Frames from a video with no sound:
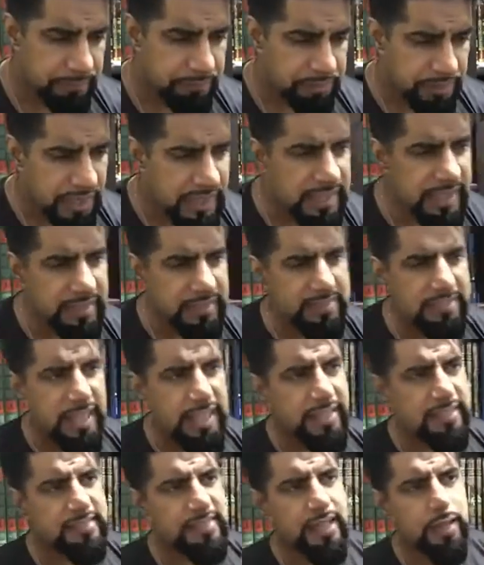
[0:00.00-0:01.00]
He
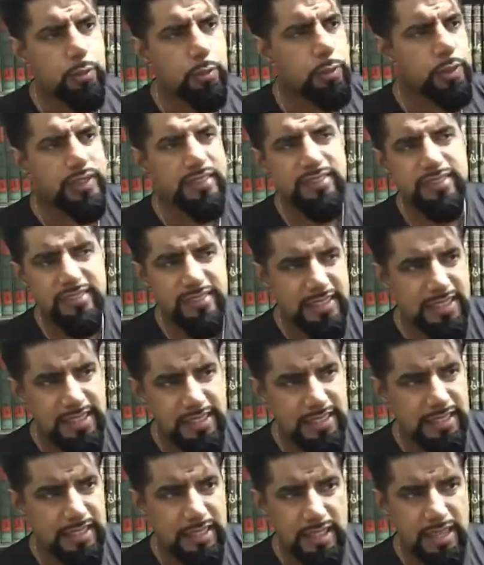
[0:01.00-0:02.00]
says that we
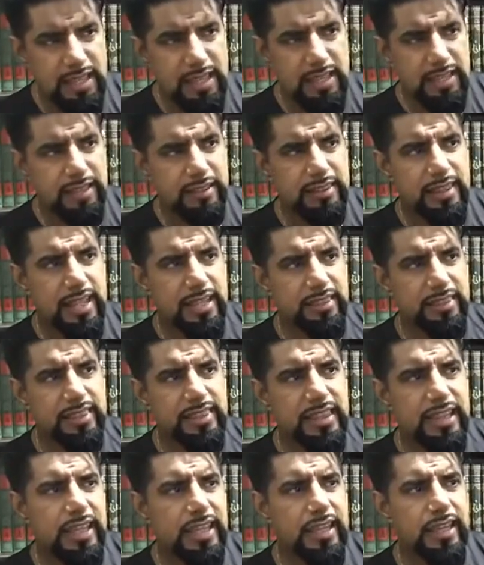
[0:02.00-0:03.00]
see that
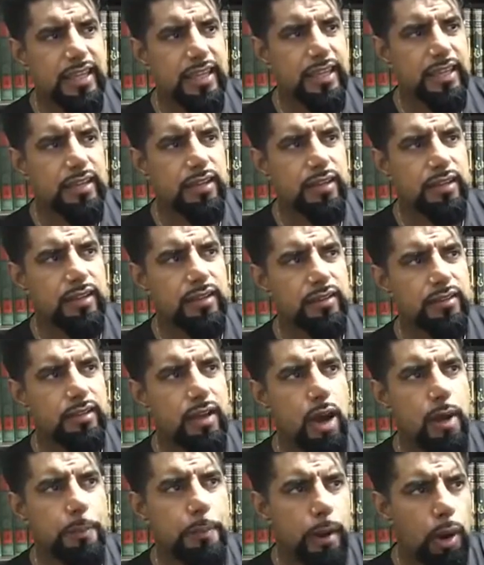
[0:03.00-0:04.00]
their
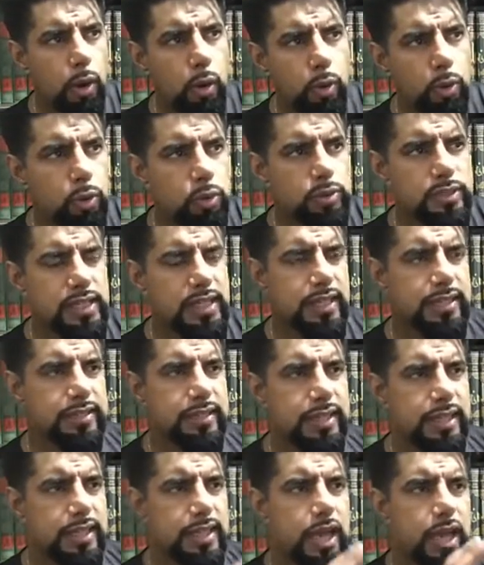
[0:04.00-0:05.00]
abode and
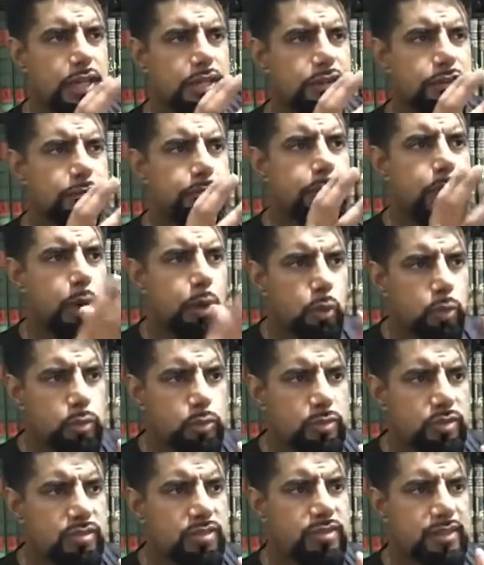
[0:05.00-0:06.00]
their kind of
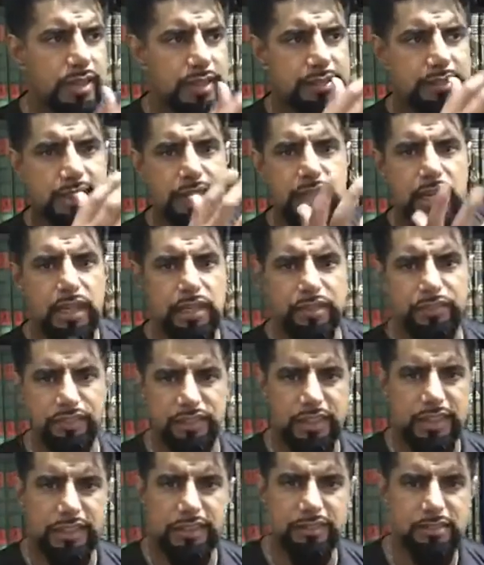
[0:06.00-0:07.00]
bones and their kind of
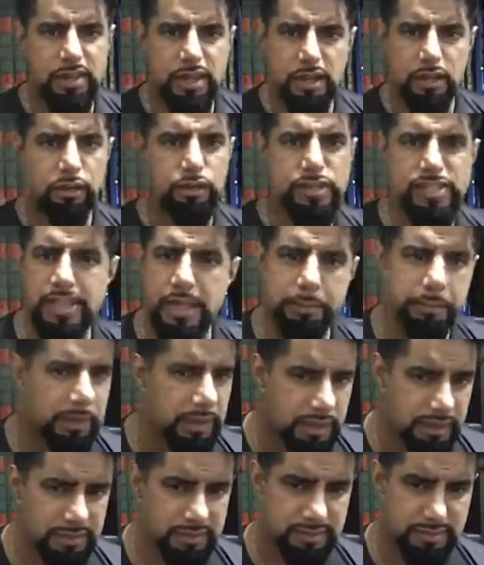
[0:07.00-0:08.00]
things resemble
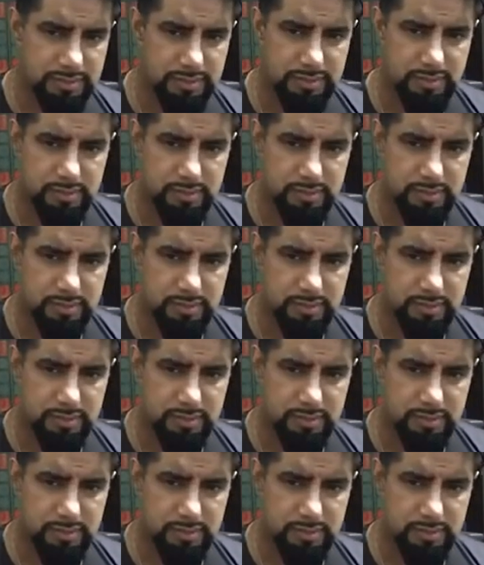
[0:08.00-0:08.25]
us.